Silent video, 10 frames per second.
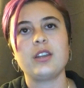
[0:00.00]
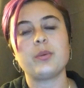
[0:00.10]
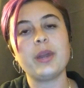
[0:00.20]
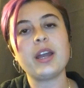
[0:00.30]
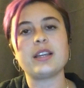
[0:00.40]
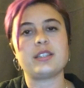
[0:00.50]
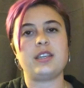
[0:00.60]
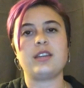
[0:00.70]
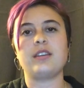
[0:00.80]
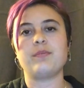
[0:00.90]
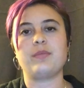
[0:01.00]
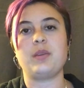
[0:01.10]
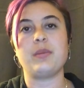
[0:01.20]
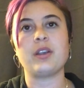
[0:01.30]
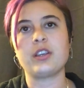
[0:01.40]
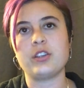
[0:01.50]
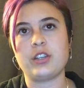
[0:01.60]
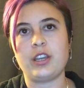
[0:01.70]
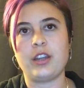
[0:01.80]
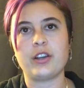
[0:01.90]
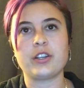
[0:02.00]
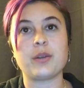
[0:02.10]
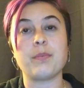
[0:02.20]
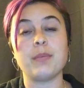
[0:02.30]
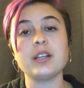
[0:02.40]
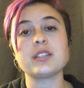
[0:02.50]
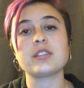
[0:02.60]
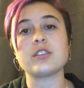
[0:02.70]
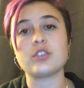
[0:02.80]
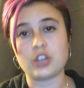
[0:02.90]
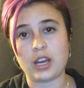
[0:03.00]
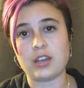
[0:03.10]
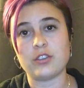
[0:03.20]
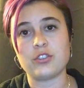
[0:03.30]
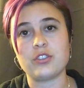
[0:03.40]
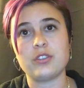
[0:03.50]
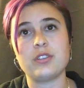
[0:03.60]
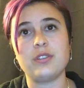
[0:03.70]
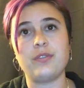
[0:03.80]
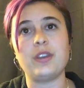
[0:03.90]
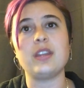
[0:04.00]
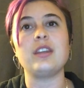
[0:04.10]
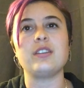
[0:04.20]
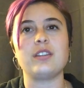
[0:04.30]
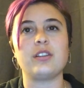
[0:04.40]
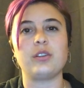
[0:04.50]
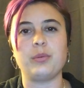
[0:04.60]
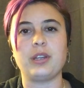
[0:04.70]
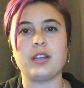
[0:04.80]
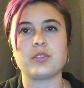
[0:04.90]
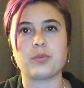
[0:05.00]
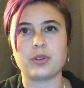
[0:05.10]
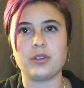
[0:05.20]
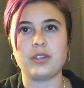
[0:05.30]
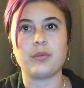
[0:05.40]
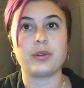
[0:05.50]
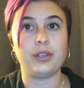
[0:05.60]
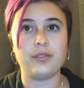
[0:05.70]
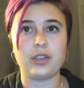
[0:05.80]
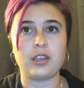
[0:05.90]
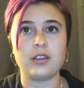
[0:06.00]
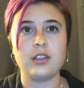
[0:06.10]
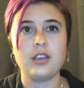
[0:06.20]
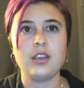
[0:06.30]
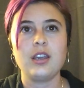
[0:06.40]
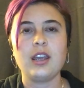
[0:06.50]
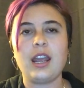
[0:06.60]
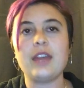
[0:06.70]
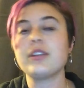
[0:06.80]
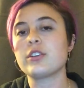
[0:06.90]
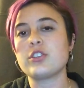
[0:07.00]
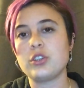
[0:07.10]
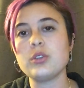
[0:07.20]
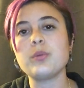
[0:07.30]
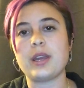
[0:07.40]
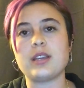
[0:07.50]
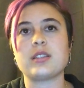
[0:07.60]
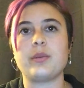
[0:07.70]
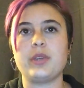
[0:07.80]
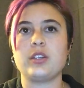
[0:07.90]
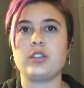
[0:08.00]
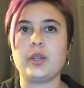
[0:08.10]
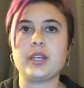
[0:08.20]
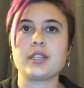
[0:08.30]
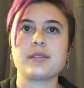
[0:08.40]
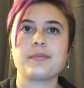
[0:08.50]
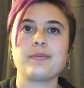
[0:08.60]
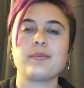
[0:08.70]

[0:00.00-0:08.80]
The way I see it, the American character must change to fit into the globalized world that we're living in. And there are two ways that we could do this.